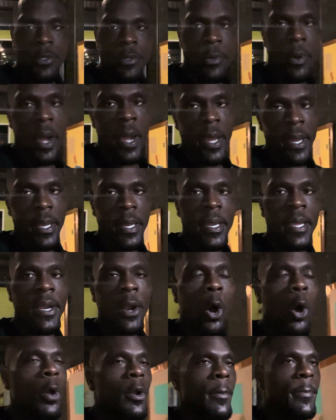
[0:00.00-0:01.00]
right? It
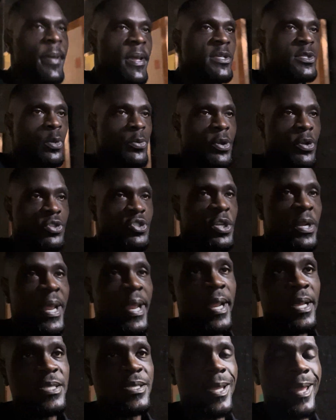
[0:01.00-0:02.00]
all depends on your
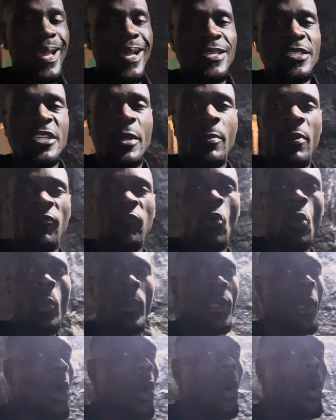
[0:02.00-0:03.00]
genetics. And like I said before,
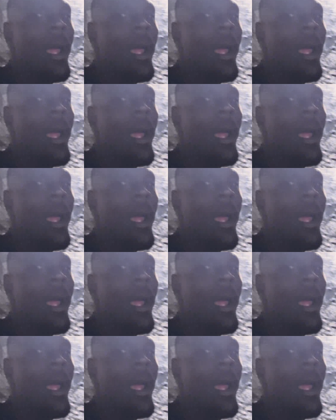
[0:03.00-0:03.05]
we all